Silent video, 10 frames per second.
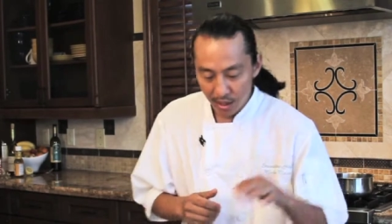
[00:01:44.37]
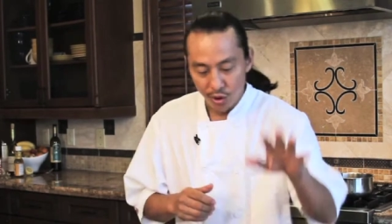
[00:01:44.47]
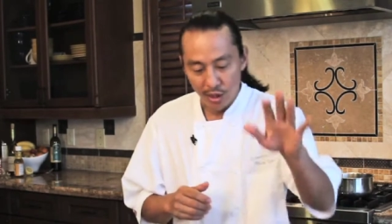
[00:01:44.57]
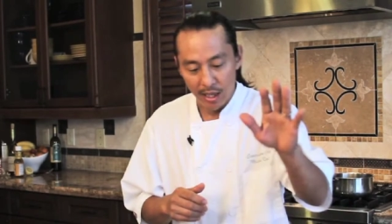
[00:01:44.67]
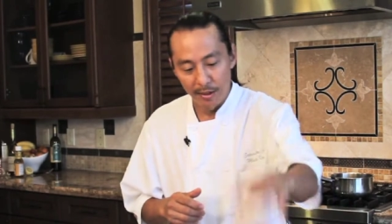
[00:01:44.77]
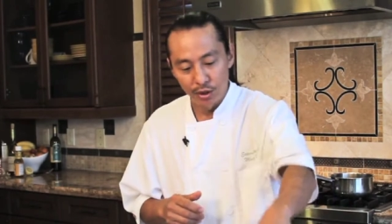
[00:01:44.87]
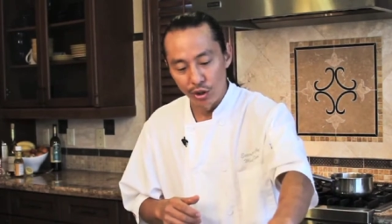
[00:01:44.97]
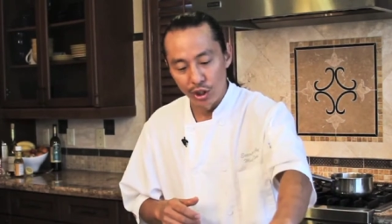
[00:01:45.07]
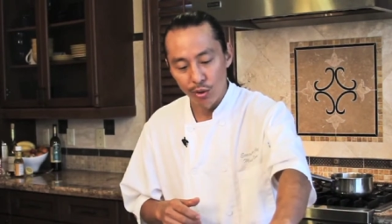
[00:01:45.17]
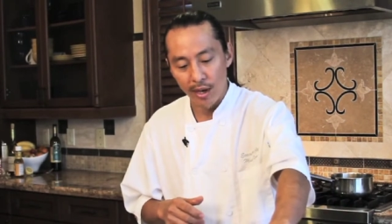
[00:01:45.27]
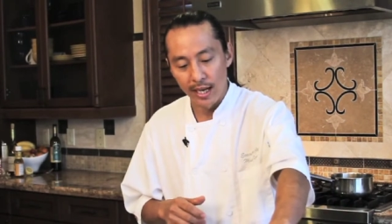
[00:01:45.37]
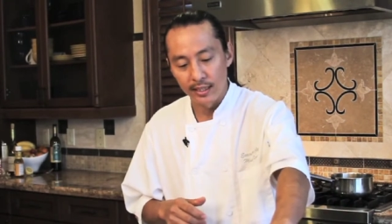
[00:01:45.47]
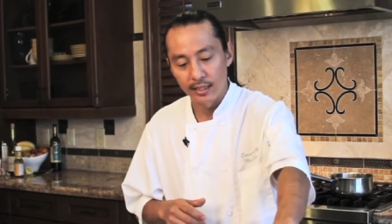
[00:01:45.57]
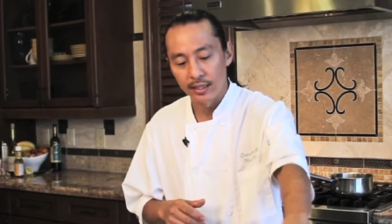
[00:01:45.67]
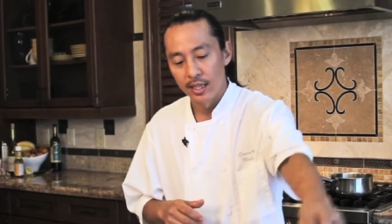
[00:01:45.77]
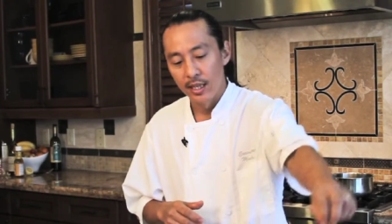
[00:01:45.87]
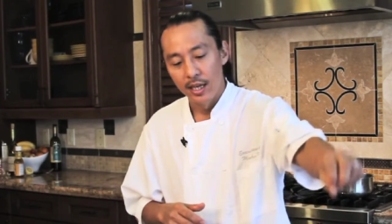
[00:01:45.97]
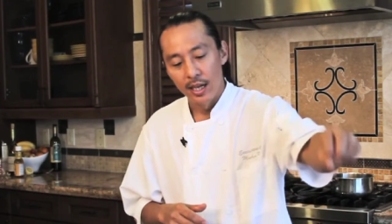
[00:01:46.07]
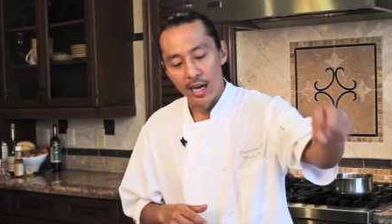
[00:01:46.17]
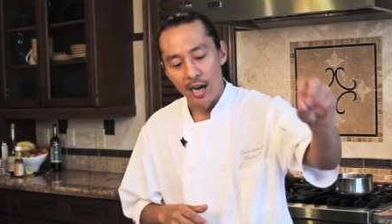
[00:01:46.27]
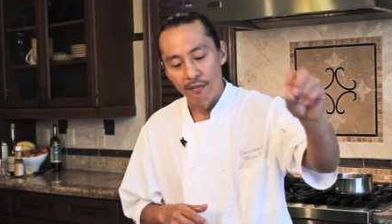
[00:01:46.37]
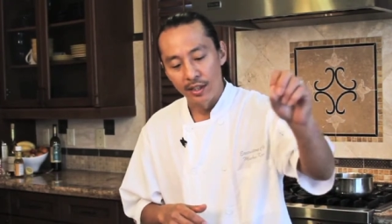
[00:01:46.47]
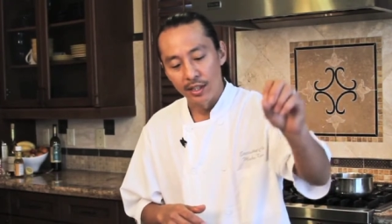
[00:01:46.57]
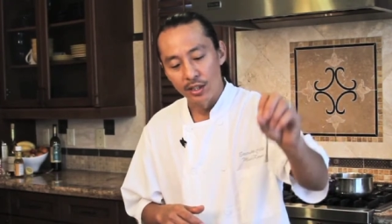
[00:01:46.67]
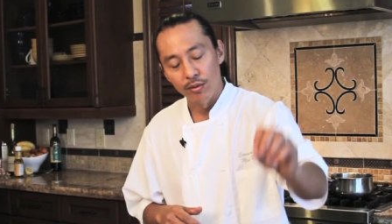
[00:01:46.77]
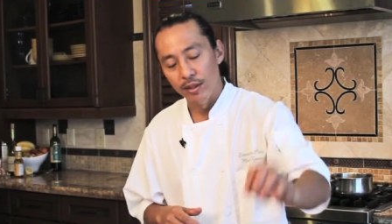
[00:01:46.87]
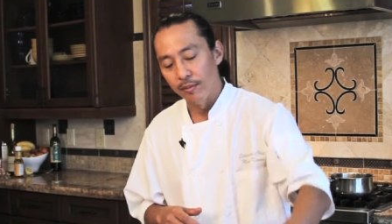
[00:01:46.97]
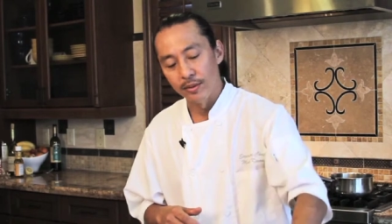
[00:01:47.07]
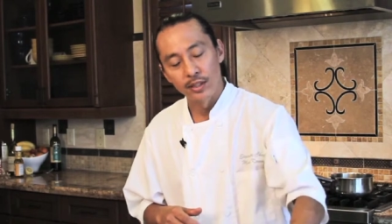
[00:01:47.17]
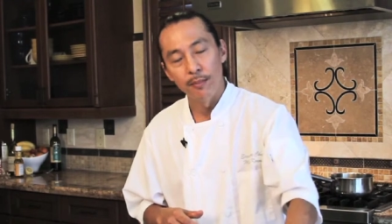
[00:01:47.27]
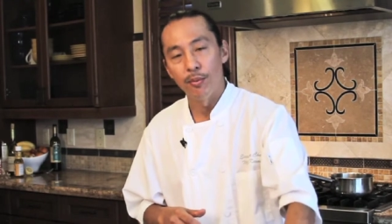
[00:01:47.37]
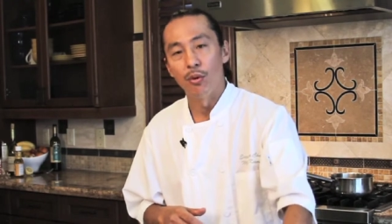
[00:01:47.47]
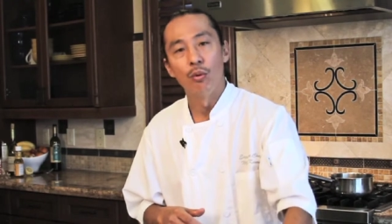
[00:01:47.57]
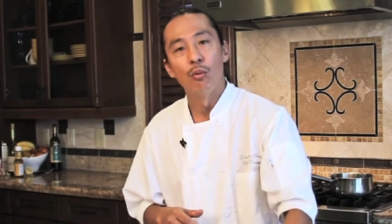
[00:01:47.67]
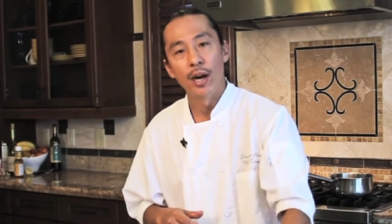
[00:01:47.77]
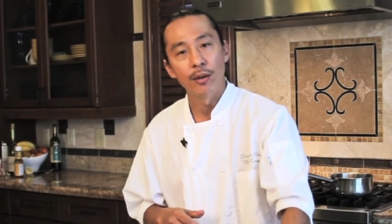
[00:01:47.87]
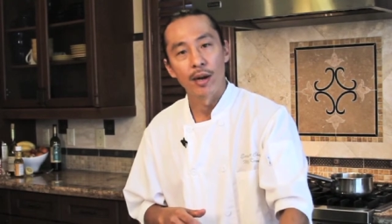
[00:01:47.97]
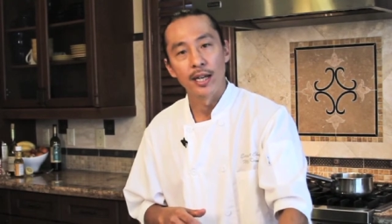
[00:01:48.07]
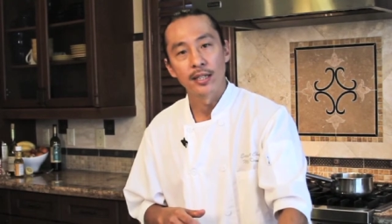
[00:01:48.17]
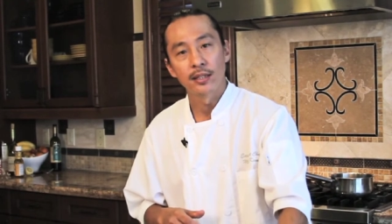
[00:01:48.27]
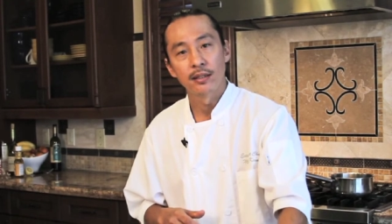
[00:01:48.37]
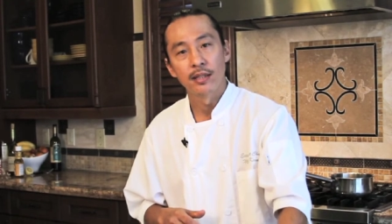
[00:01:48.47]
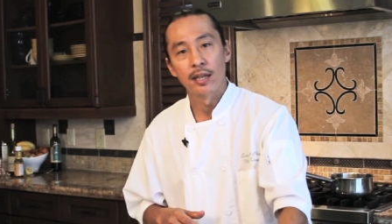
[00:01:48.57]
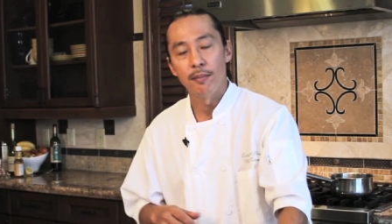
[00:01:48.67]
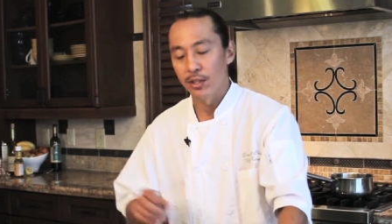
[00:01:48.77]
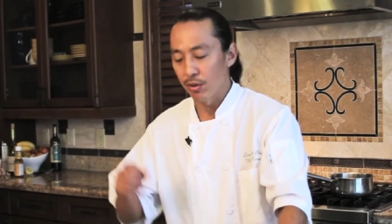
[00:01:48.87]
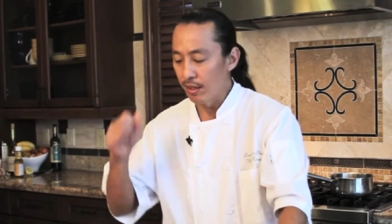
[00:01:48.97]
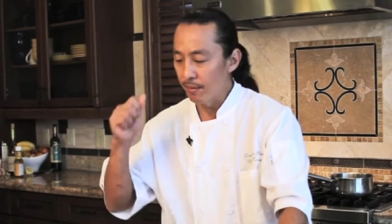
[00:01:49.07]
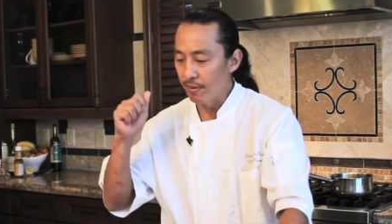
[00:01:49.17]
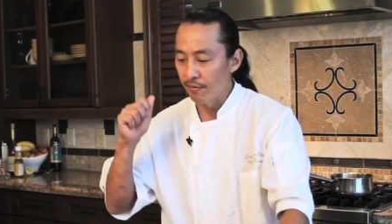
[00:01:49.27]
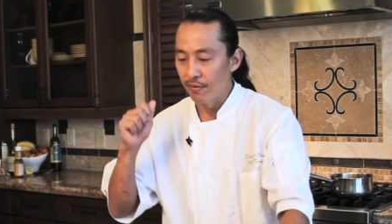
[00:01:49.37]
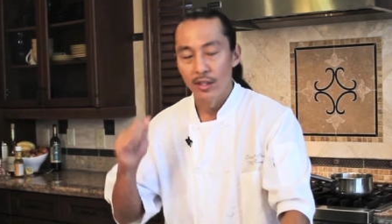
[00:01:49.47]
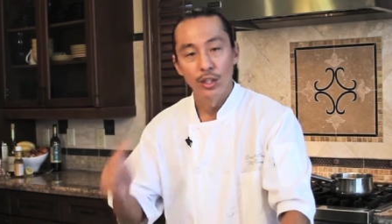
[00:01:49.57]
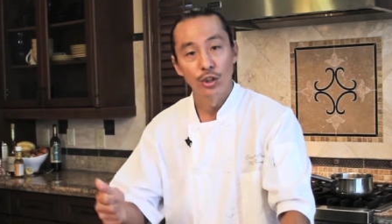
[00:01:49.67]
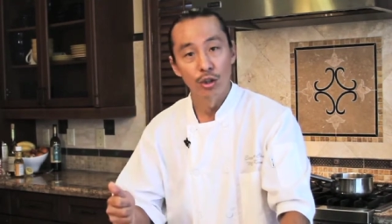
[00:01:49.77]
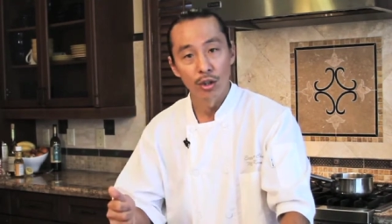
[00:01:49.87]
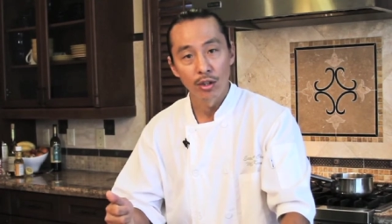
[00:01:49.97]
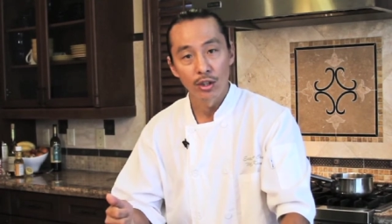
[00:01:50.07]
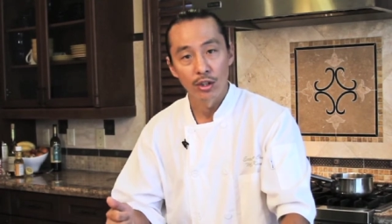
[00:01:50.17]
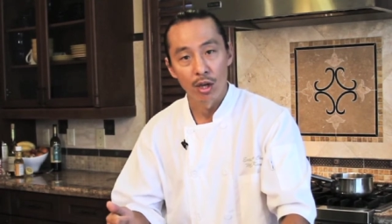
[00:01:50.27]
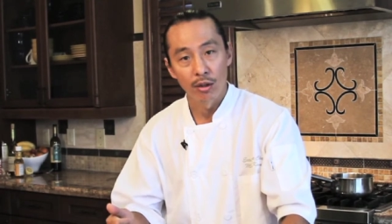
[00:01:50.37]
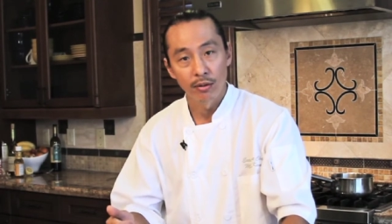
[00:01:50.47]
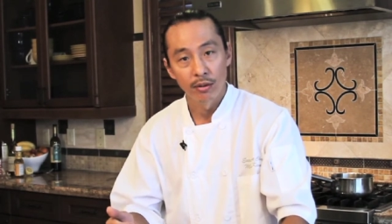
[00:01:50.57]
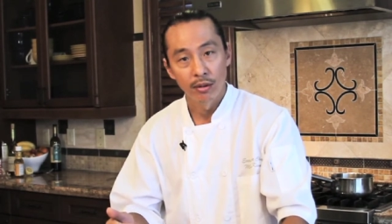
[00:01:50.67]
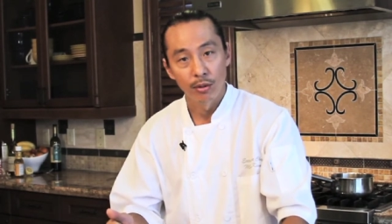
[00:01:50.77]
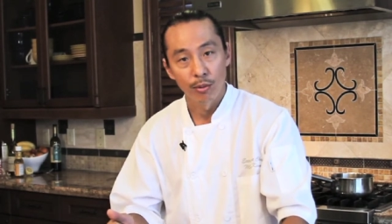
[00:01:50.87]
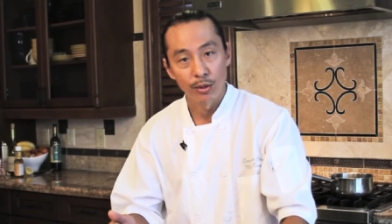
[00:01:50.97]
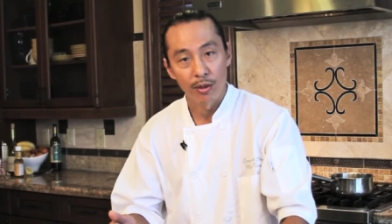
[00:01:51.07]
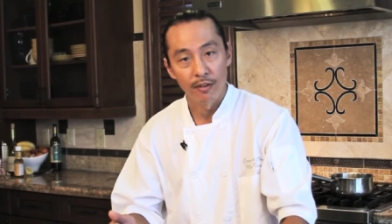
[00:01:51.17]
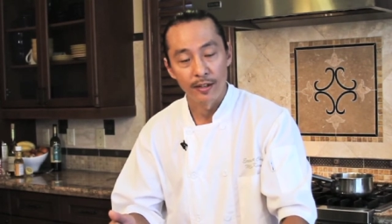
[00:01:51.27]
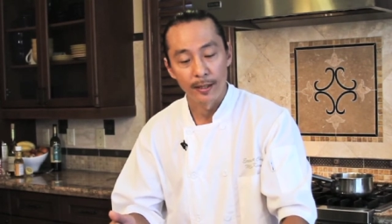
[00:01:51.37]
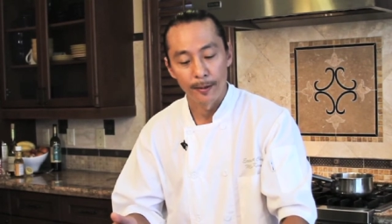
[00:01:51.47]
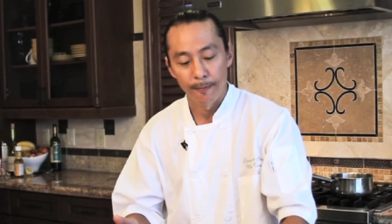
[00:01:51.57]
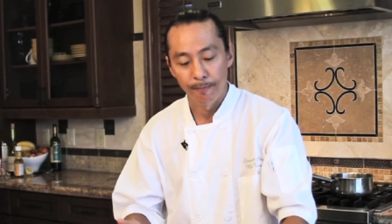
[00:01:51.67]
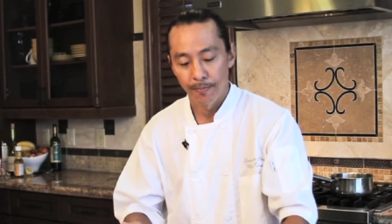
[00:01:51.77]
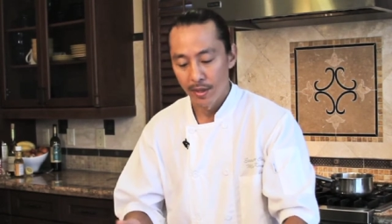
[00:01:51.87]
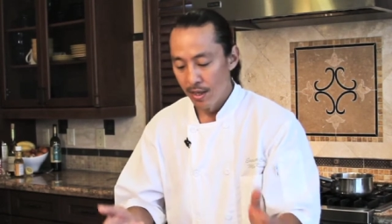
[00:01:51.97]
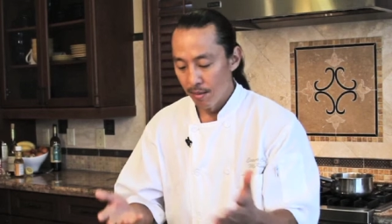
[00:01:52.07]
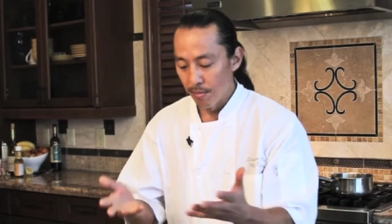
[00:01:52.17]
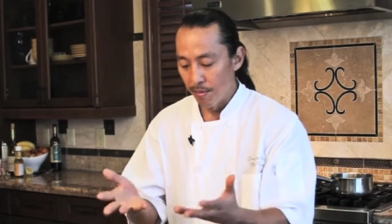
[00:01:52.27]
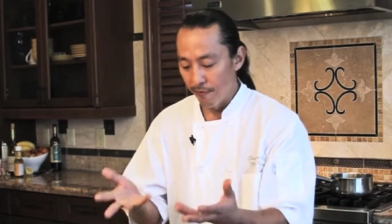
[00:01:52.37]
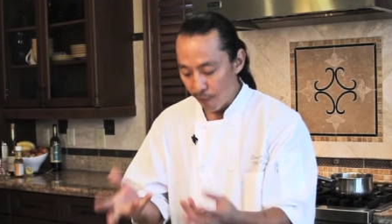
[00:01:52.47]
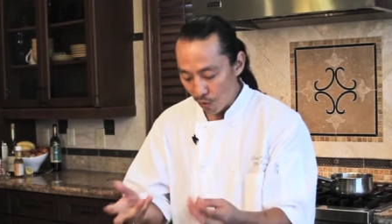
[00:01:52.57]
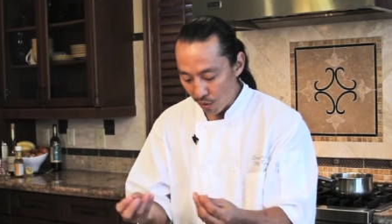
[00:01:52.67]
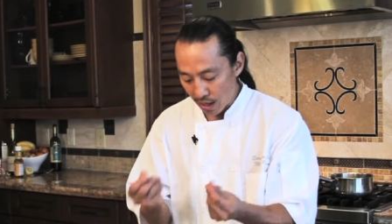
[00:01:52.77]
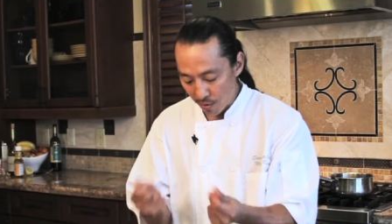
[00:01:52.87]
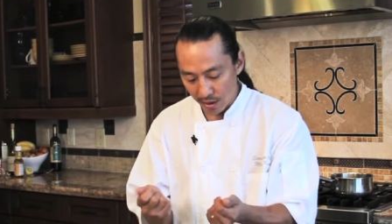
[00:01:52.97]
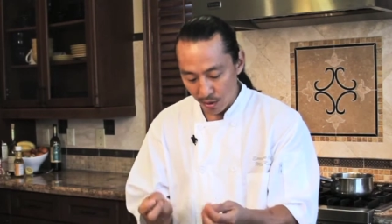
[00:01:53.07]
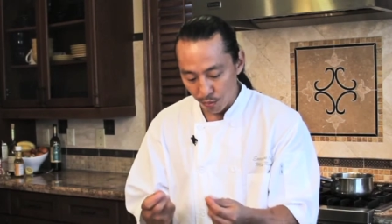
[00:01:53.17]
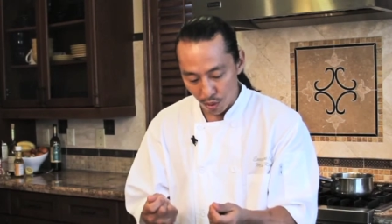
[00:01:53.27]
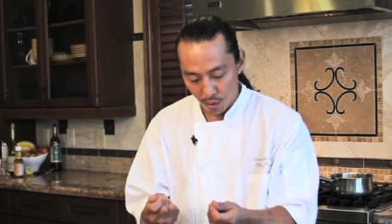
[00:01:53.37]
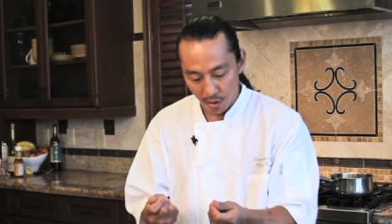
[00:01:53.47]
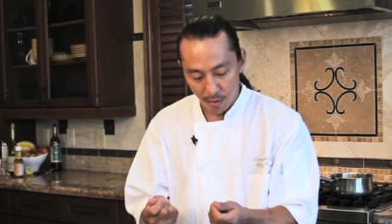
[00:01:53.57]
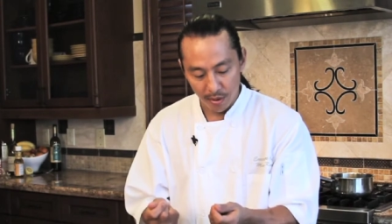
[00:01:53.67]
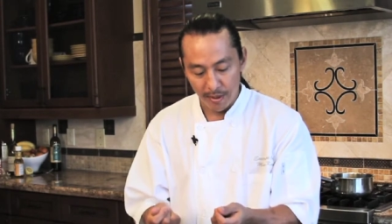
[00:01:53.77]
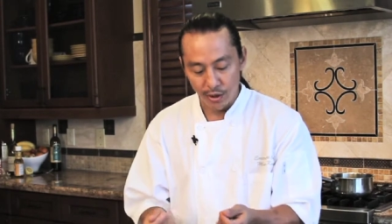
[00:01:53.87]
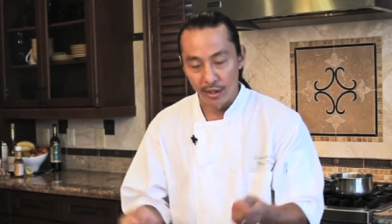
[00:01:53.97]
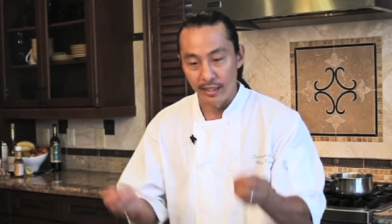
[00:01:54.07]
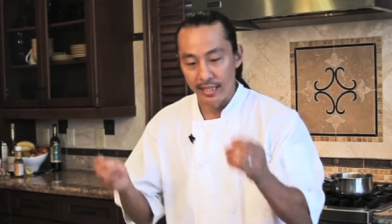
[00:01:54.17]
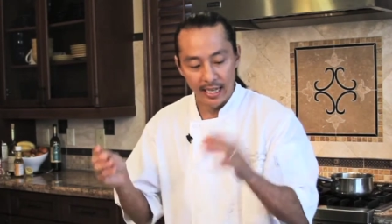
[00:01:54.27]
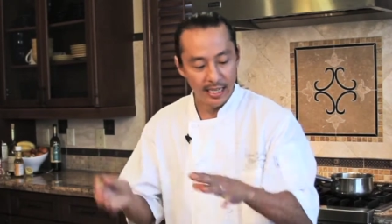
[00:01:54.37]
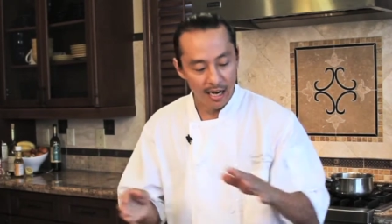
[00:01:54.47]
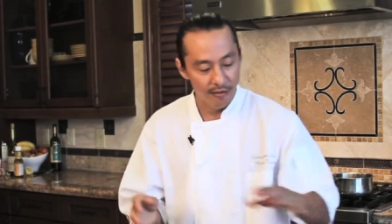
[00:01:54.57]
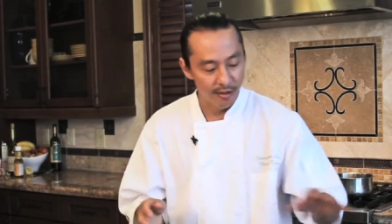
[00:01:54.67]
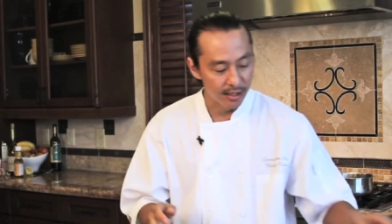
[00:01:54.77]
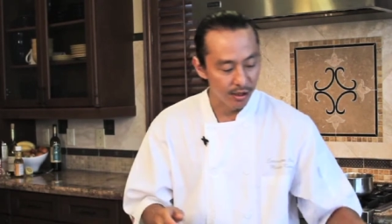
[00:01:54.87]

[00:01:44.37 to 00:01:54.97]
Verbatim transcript: So I got my sushi rice. I've done this with a little simple white rice, then I mix with a little bit of sugar, salt, rice wine vinegar. But before I wanna roll, I wanna make sure I get everything.